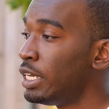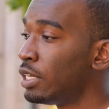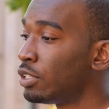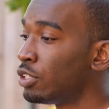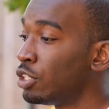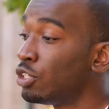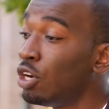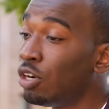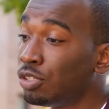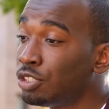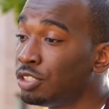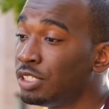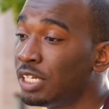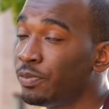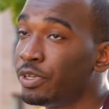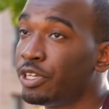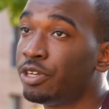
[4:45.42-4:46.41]
the culture
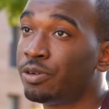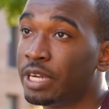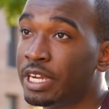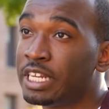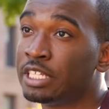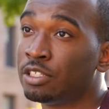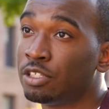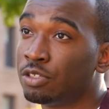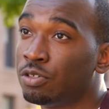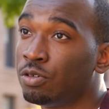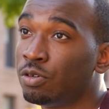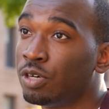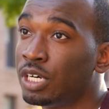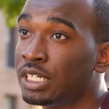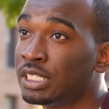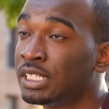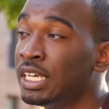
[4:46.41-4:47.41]
that we create in the
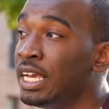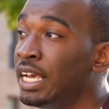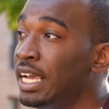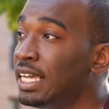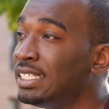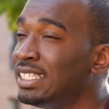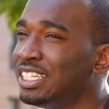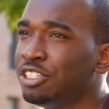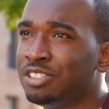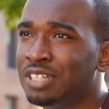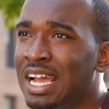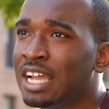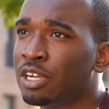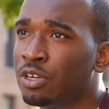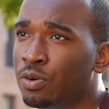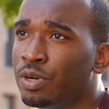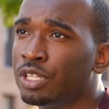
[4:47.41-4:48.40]
course is that you're
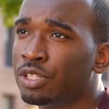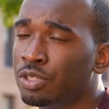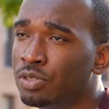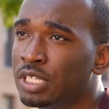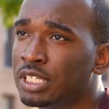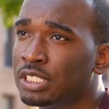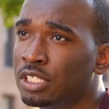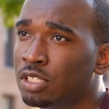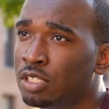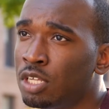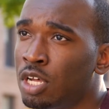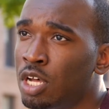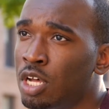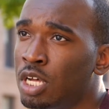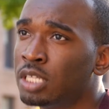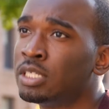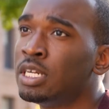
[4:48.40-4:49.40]
not going through this
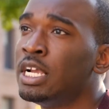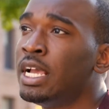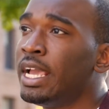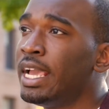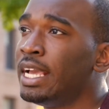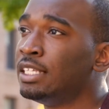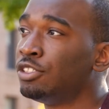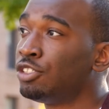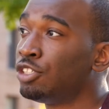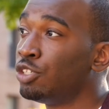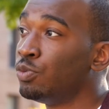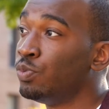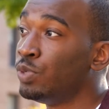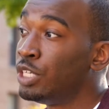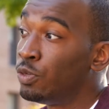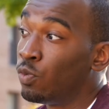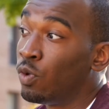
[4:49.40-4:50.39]
alone. And so
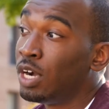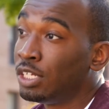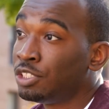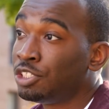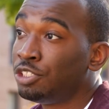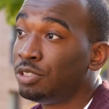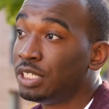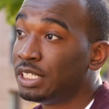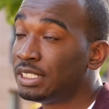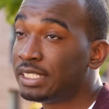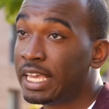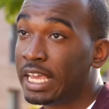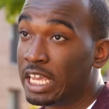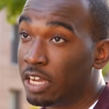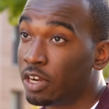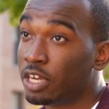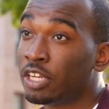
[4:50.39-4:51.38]
we want you to
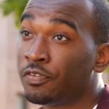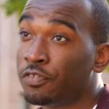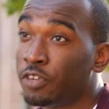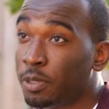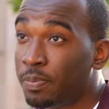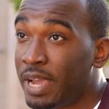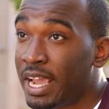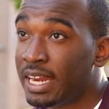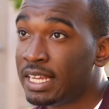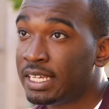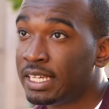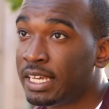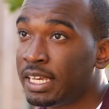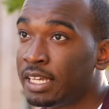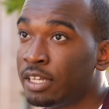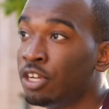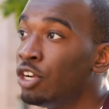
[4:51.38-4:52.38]
say, if you're
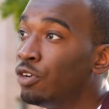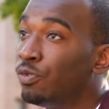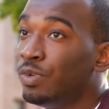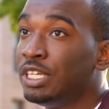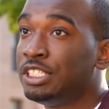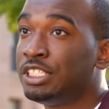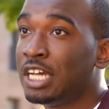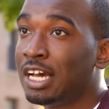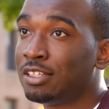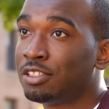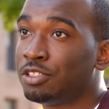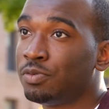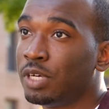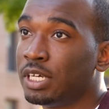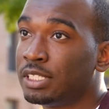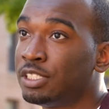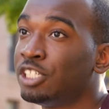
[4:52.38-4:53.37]
panicking, reach out
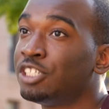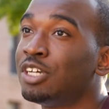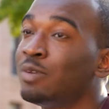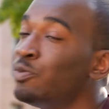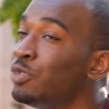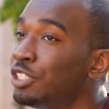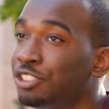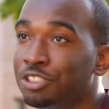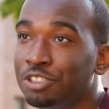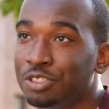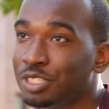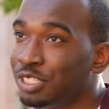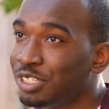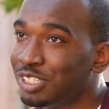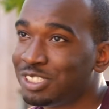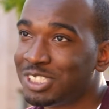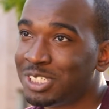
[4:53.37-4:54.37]
to us. We're sure
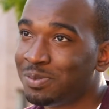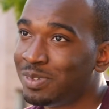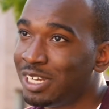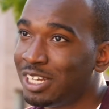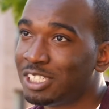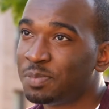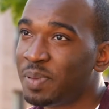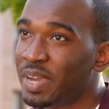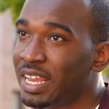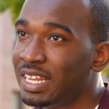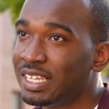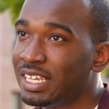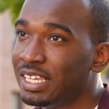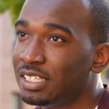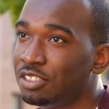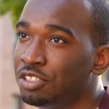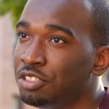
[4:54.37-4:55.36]
that there's someone else
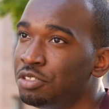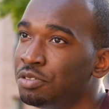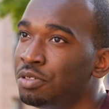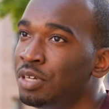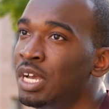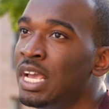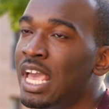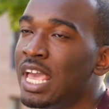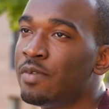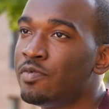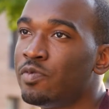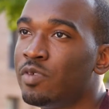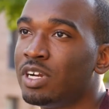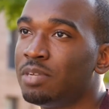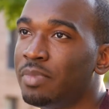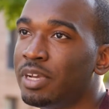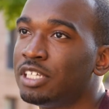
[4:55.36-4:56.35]
panicking too, and we
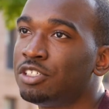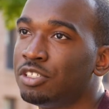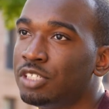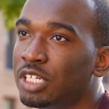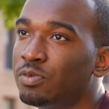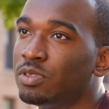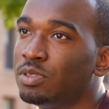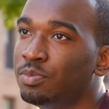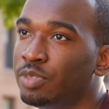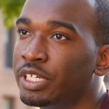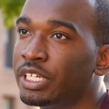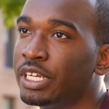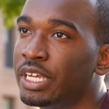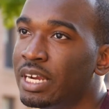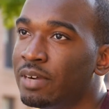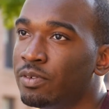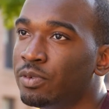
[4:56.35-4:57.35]
wanna make sure that we're
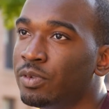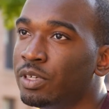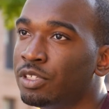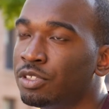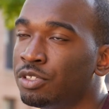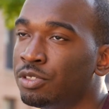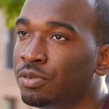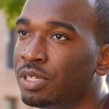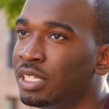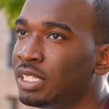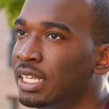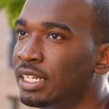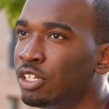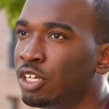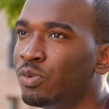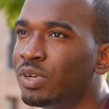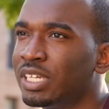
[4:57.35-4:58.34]
bringing everyone through it and
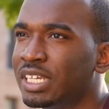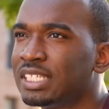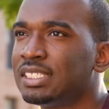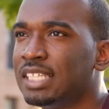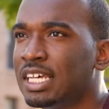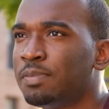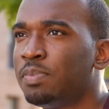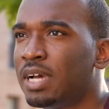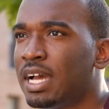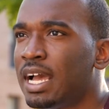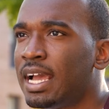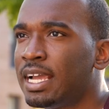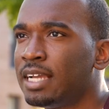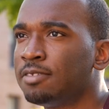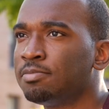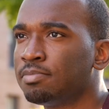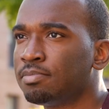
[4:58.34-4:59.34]
that no one gets left behind.